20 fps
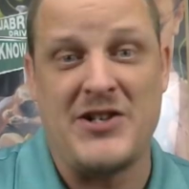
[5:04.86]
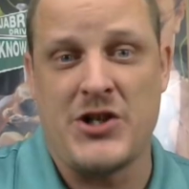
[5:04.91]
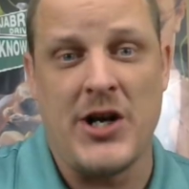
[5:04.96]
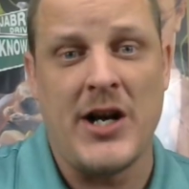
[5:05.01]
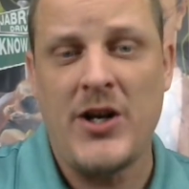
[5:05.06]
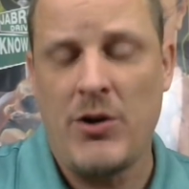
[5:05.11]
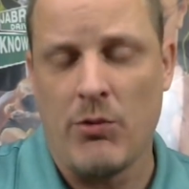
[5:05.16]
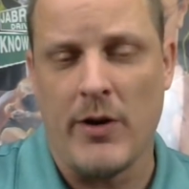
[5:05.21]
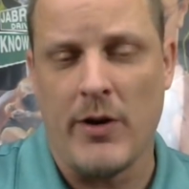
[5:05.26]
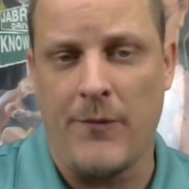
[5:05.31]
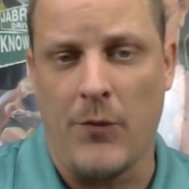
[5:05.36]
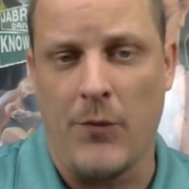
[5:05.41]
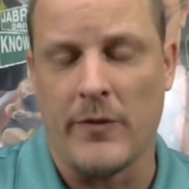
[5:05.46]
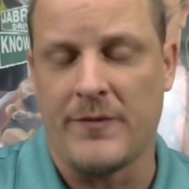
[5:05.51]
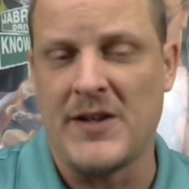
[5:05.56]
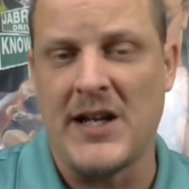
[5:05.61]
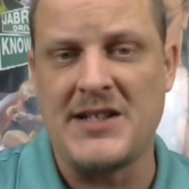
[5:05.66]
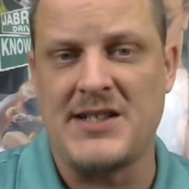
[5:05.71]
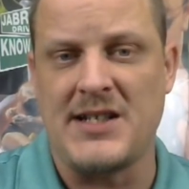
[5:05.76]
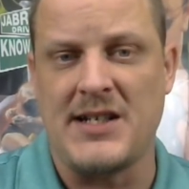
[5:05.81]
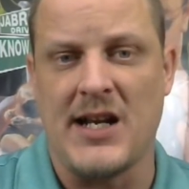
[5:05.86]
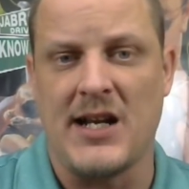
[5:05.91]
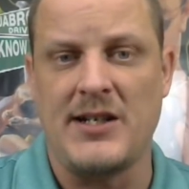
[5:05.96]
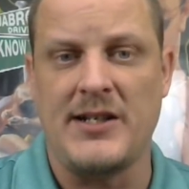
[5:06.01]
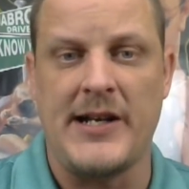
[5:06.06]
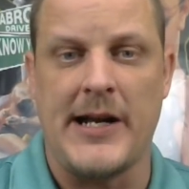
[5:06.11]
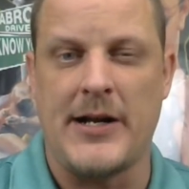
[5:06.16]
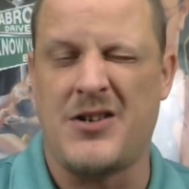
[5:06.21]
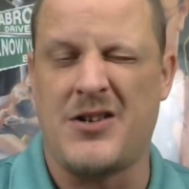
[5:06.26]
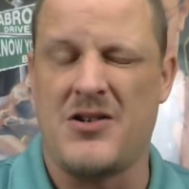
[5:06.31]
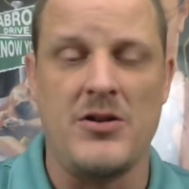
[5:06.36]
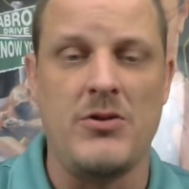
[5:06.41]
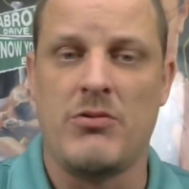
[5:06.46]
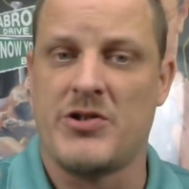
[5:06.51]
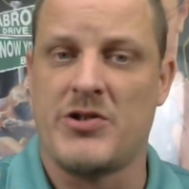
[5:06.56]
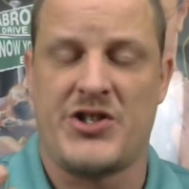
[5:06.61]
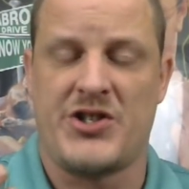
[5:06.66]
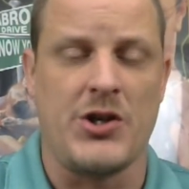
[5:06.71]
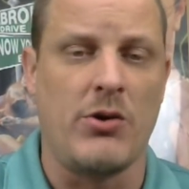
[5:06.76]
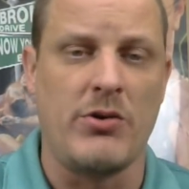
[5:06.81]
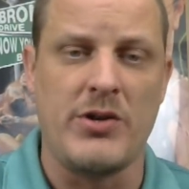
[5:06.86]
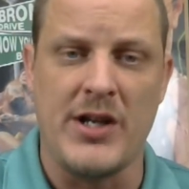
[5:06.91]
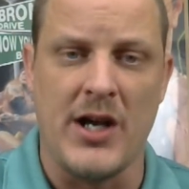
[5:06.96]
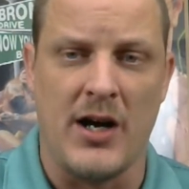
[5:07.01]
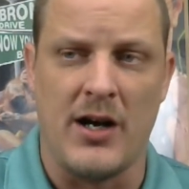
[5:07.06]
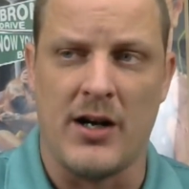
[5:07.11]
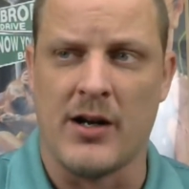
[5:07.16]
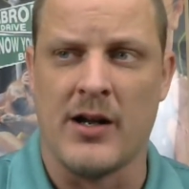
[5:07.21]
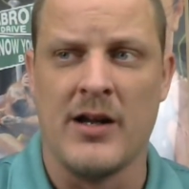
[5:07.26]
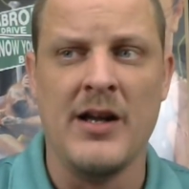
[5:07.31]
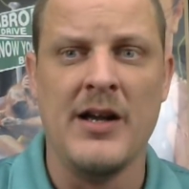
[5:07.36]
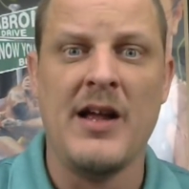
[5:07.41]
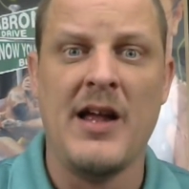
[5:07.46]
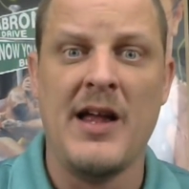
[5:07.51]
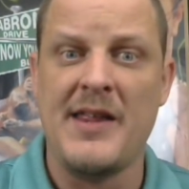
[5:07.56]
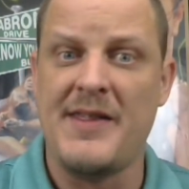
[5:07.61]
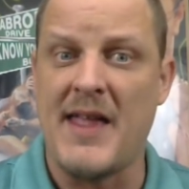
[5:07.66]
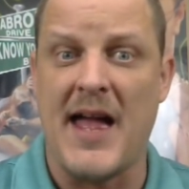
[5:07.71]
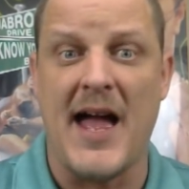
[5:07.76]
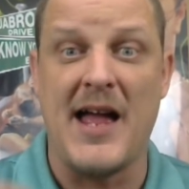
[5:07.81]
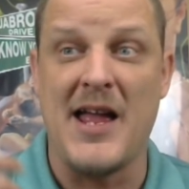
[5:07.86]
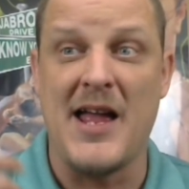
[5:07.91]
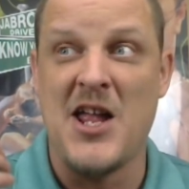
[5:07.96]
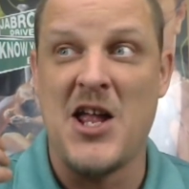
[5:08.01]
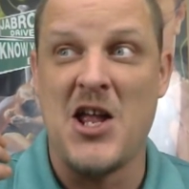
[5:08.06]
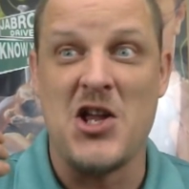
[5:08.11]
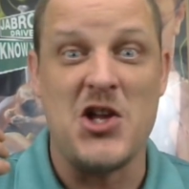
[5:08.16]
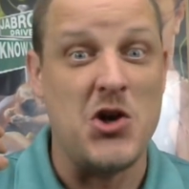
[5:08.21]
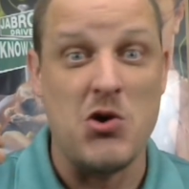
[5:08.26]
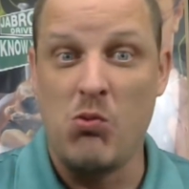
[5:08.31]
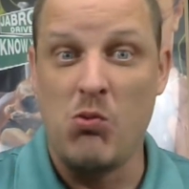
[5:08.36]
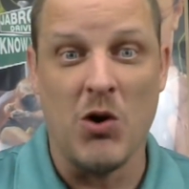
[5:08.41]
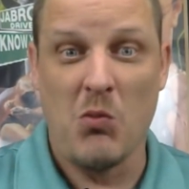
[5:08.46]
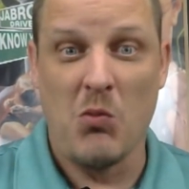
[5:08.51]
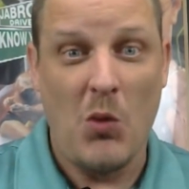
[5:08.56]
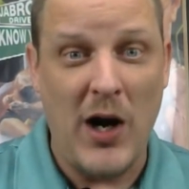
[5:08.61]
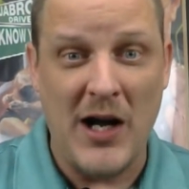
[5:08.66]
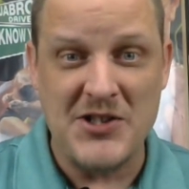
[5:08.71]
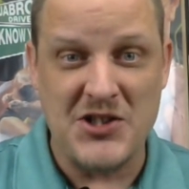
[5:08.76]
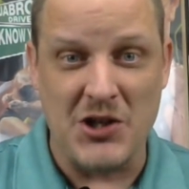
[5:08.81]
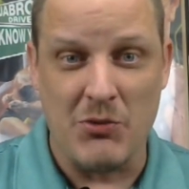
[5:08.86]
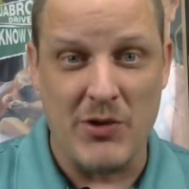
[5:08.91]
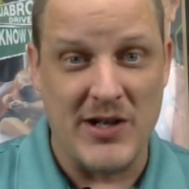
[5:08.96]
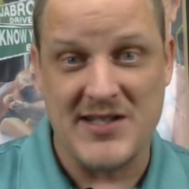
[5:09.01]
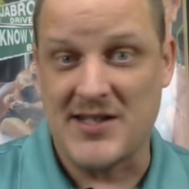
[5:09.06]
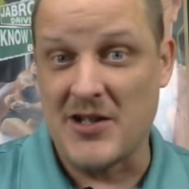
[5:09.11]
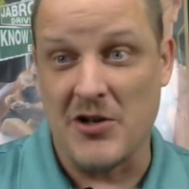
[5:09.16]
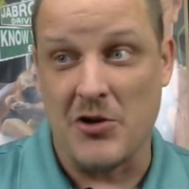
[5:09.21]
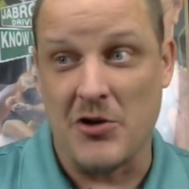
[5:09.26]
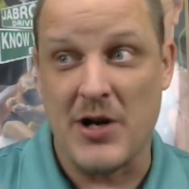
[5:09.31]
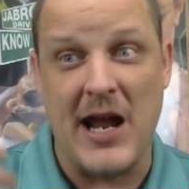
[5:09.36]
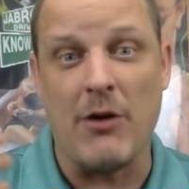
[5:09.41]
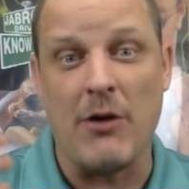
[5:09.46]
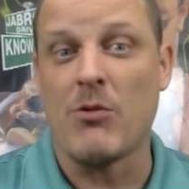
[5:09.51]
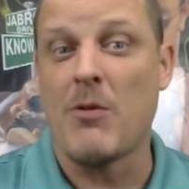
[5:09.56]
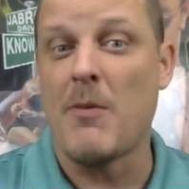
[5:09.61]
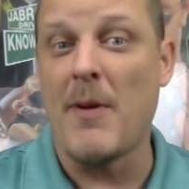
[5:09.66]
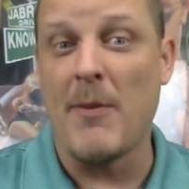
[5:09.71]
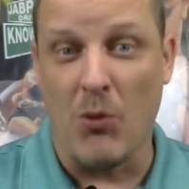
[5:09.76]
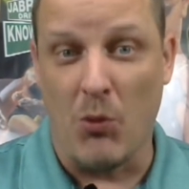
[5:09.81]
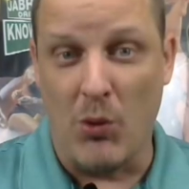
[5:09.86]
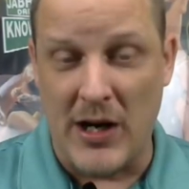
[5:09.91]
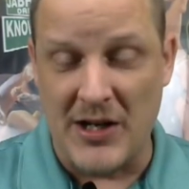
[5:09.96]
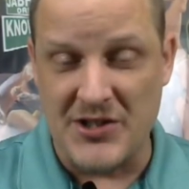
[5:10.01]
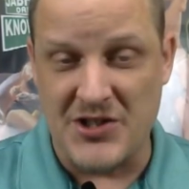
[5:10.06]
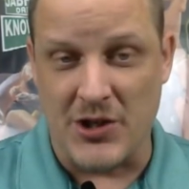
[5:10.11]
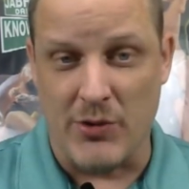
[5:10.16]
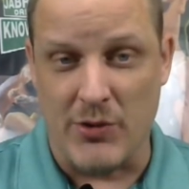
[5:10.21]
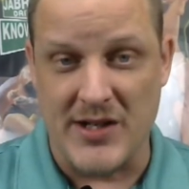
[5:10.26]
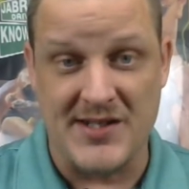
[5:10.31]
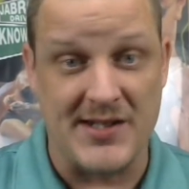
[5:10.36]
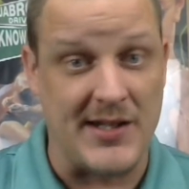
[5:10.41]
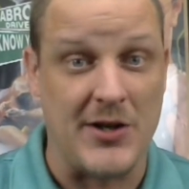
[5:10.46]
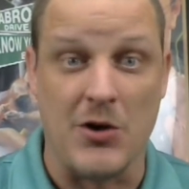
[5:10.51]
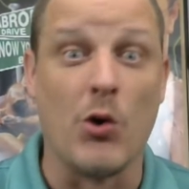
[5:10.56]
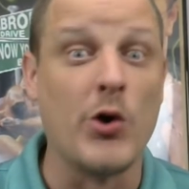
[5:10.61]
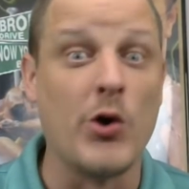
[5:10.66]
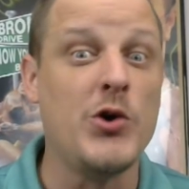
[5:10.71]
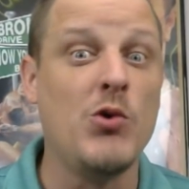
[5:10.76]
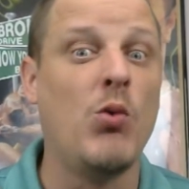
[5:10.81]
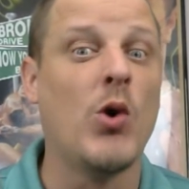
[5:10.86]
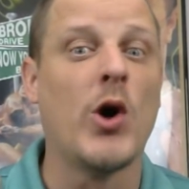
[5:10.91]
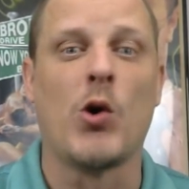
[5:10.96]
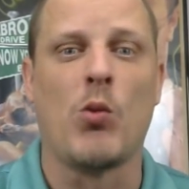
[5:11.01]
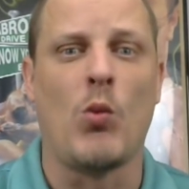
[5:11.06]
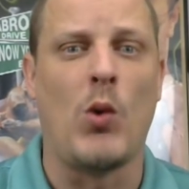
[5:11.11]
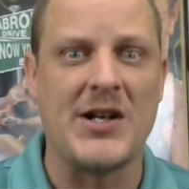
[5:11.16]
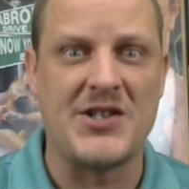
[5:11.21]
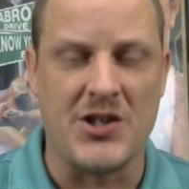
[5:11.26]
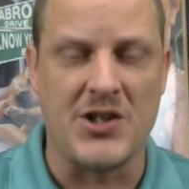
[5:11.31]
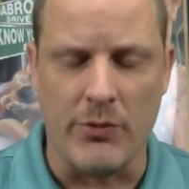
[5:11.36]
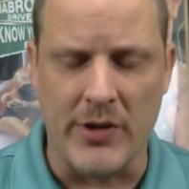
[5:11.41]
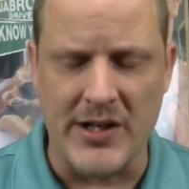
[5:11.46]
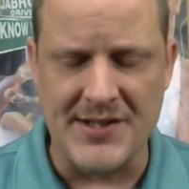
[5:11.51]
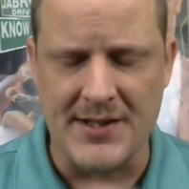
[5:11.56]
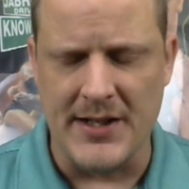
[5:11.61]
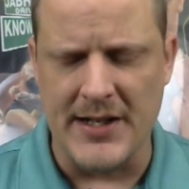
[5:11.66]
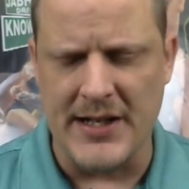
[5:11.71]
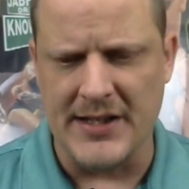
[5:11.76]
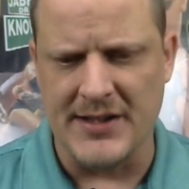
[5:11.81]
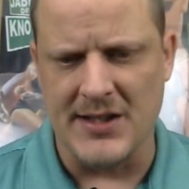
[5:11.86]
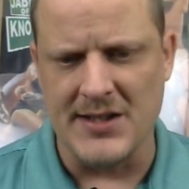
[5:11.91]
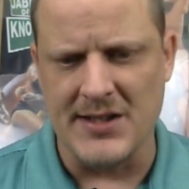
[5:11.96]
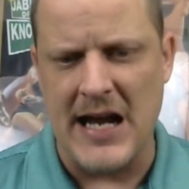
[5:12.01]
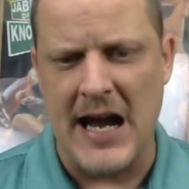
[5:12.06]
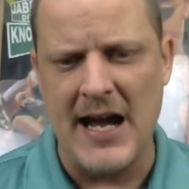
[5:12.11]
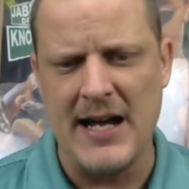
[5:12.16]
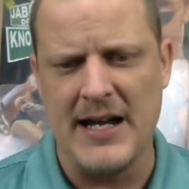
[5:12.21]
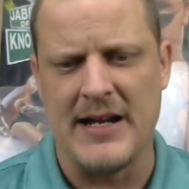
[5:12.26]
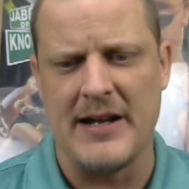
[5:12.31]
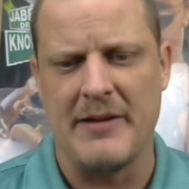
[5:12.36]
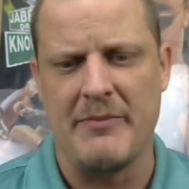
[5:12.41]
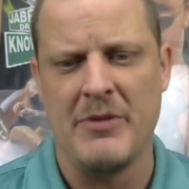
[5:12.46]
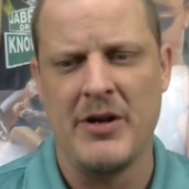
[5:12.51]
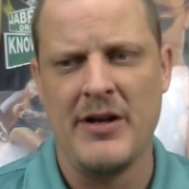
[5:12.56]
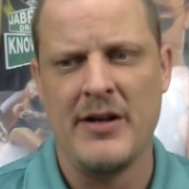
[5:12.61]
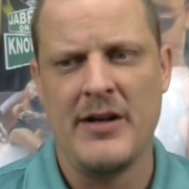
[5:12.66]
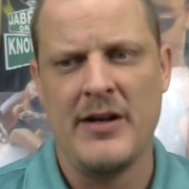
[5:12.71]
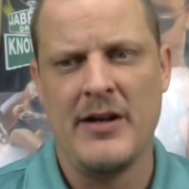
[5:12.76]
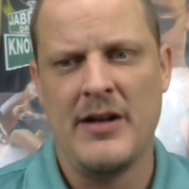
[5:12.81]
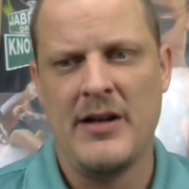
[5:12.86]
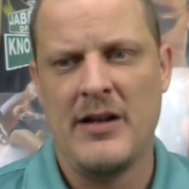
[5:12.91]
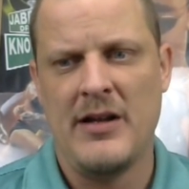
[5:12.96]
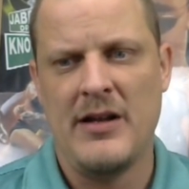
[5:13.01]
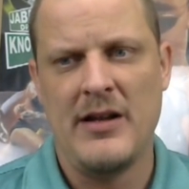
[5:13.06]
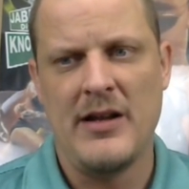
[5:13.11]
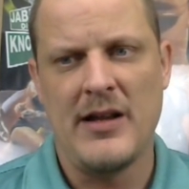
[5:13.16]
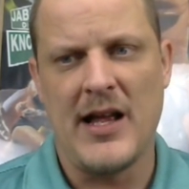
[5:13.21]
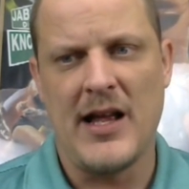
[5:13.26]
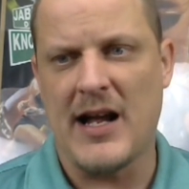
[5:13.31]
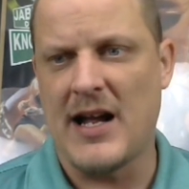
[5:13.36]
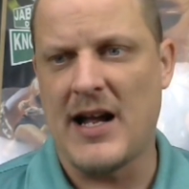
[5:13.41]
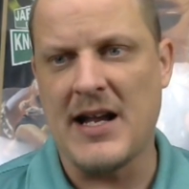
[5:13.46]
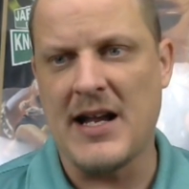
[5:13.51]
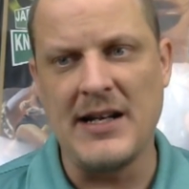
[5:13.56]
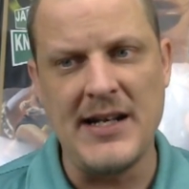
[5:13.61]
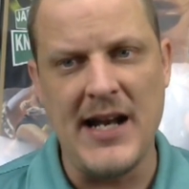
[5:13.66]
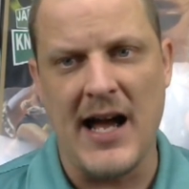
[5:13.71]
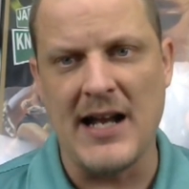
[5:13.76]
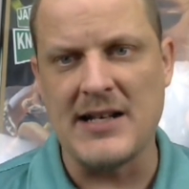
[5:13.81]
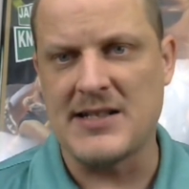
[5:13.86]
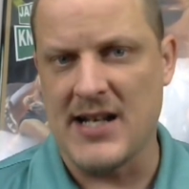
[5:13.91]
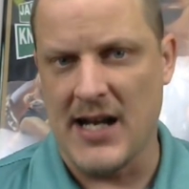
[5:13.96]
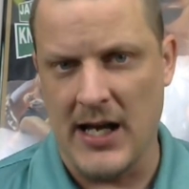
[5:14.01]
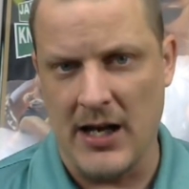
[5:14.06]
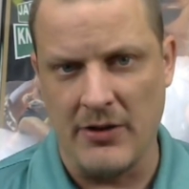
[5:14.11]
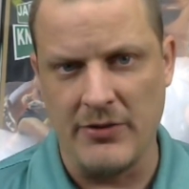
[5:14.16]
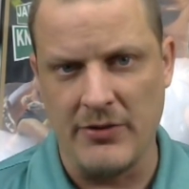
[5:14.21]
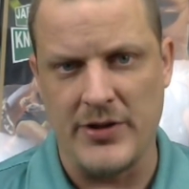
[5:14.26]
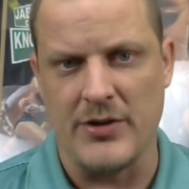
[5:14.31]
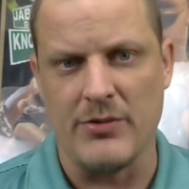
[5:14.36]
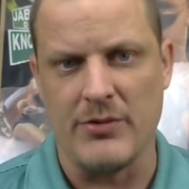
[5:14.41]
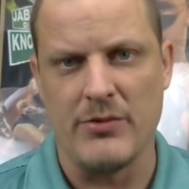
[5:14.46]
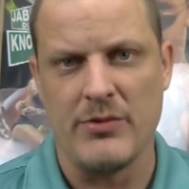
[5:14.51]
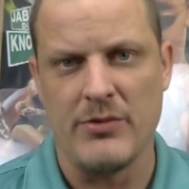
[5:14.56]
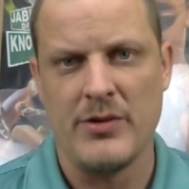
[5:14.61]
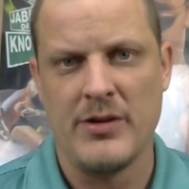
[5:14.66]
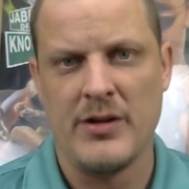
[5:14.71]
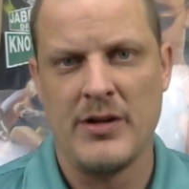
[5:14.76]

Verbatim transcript: January 4th, 1999, or you were so young that you weren't watching wrestling or can't remember watching wrestling, or you weren't watching wrestling at the time, I, I cannot tell you